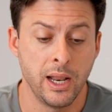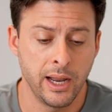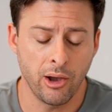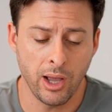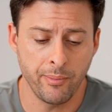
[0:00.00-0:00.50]

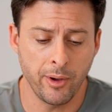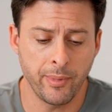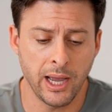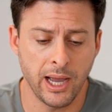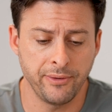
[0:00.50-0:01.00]
Now I'm on
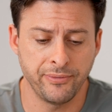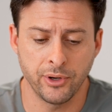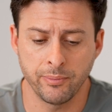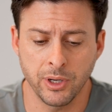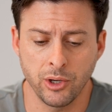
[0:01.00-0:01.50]
my
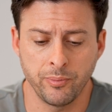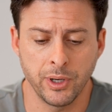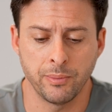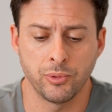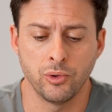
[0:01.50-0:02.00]
iPhone. I'm going to open
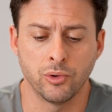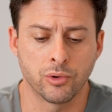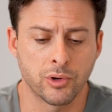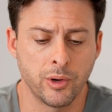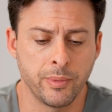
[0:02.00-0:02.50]
up Google
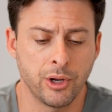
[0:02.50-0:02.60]
Chrome